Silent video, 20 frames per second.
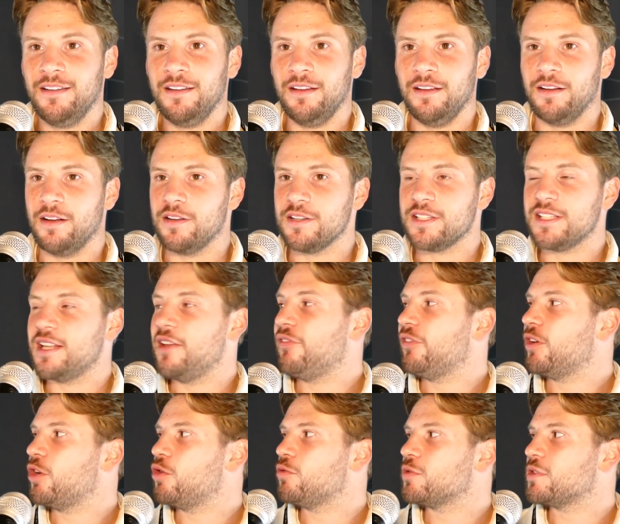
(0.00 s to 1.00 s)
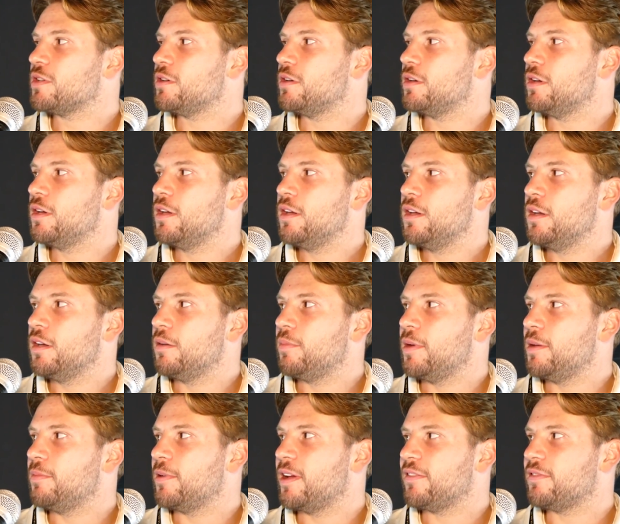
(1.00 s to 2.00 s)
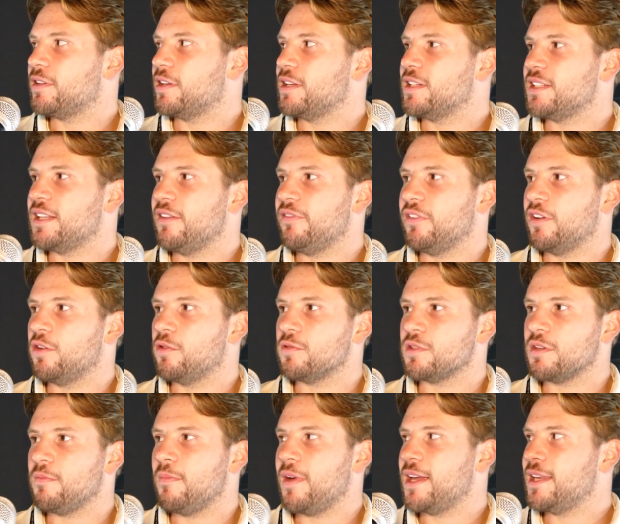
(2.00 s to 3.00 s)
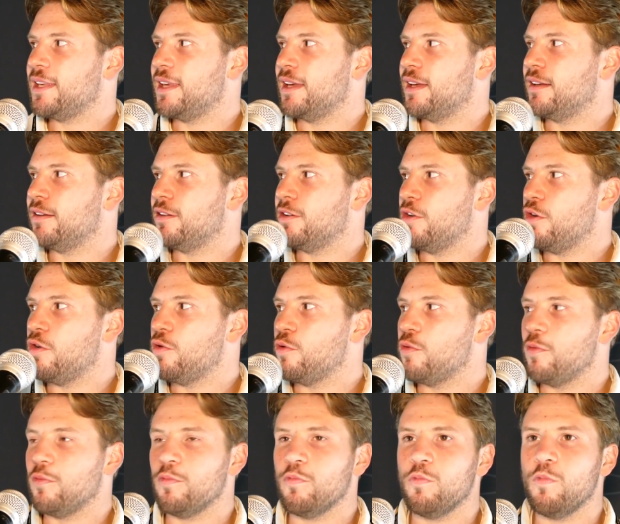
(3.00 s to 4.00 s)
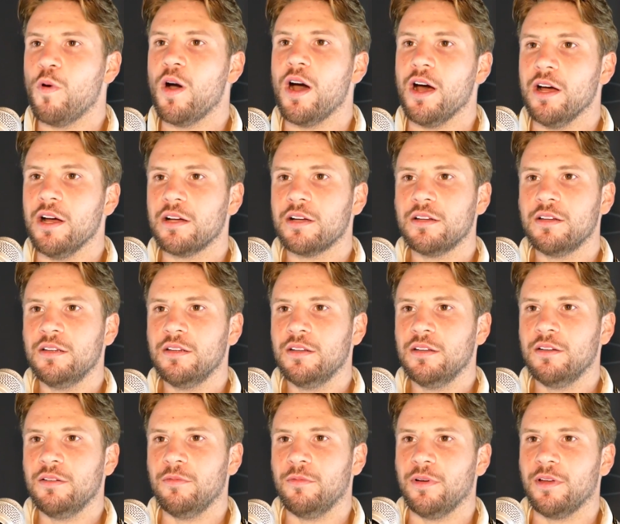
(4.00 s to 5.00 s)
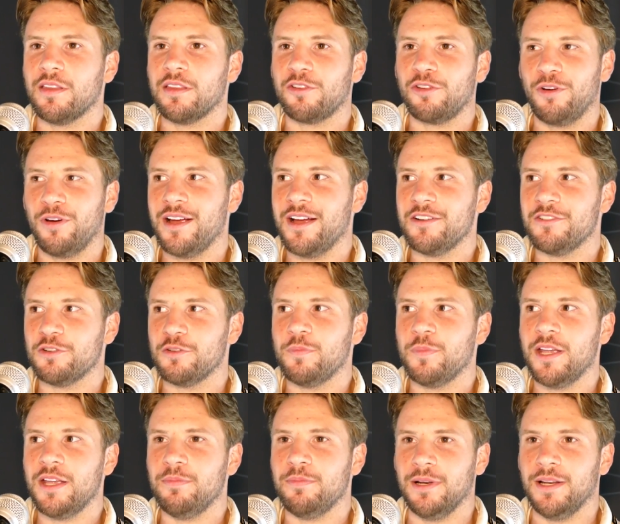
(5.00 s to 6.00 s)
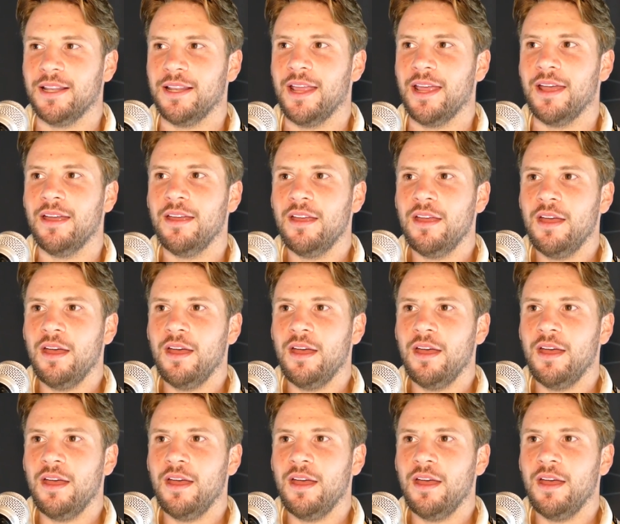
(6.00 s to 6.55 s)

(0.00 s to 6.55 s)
You know, it's difficult to people have to, it's difficult to make it all work with 300 people in there.